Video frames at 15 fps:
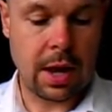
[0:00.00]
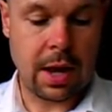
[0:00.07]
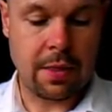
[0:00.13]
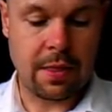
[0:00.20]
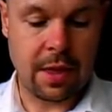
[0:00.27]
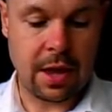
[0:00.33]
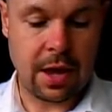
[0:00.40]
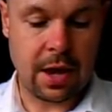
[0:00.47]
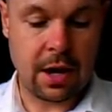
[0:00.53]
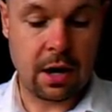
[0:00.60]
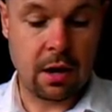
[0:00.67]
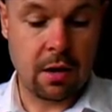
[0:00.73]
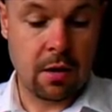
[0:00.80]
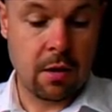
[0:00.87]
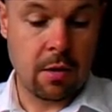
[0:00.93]
and then
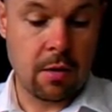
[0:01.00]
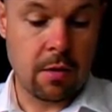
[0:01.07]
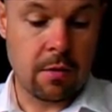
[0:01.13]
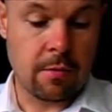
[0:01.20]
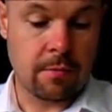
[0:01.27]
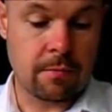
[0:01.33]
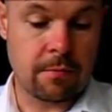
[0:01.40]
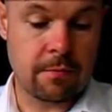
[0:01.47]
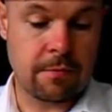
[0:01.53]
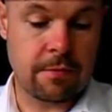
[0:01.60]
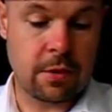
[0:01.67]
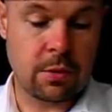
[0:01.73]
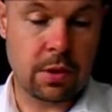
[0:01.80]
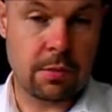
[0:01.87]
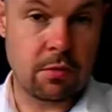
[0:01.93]

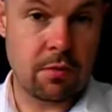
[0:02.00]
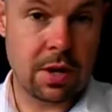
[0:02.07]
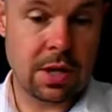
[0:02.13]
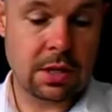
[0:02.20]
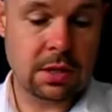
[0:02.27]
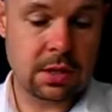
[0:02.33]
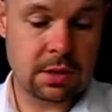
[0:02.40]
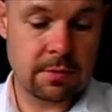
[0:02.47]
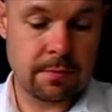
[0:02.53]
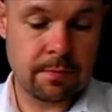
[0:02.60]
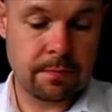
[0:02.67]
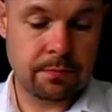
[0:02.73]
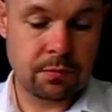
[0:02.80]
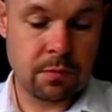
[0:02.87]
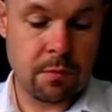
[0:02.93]
fold up the rings,
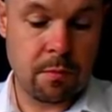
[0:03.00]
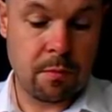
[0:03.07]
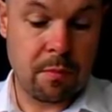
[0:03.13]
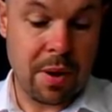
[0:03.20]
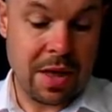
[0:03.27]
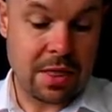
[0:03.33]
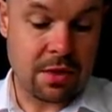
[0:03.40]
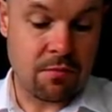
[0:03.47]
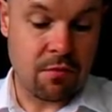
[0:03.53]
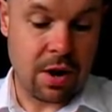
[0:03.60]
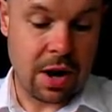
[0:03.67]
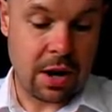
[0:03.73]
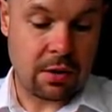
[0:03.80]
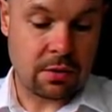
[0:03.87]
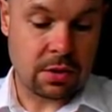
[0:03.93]
bend them
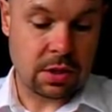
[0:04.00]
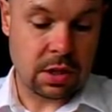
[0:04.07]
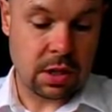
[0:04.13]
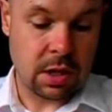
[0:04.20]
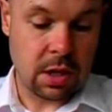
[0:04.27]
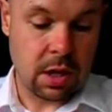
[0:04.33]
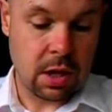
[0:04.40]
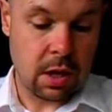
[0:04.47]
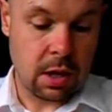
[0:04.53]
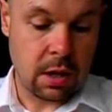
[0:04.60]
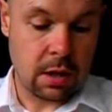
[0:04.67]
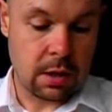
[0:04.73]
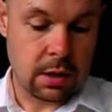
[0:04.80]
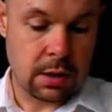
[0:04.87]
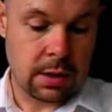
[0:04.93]
round,
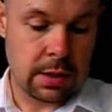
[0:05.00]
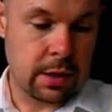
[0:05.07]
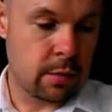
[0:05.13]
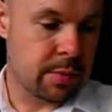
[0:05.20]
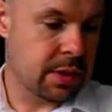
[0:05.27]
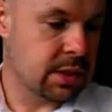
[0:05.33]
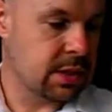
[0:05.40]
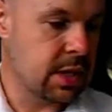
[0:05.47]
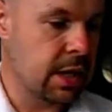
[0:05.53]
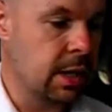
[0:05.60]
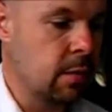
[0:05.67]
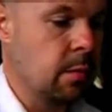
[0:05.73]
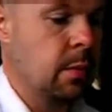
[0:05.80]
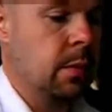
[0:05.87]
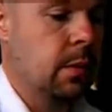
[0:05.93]
a little bit of
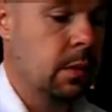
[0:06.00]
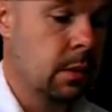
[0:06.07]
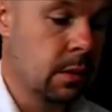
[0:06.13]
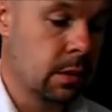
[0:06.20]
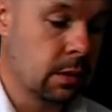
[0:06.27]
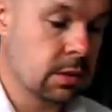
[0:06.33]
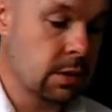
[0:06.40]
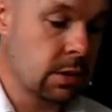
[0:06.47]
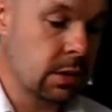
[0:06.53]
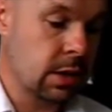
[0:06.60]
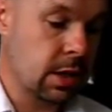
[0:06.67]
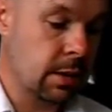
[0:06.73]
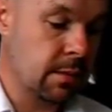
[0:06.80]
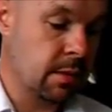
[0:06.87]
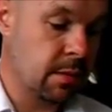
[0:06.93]
tape to
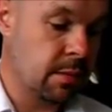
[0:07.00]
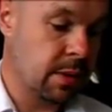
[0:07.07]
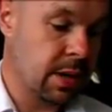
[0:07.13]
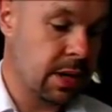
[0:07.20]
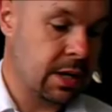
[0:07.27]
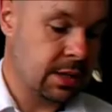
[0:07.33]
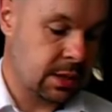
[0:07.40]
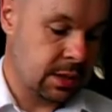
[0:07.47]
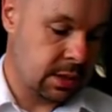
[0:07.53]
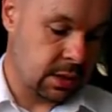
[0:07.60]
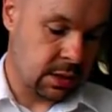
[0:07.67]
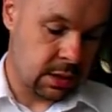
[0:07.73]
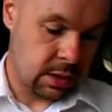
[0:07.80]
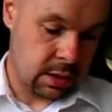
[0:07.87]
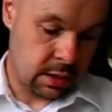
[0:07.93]
keep them in
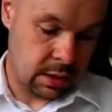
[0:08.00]
place,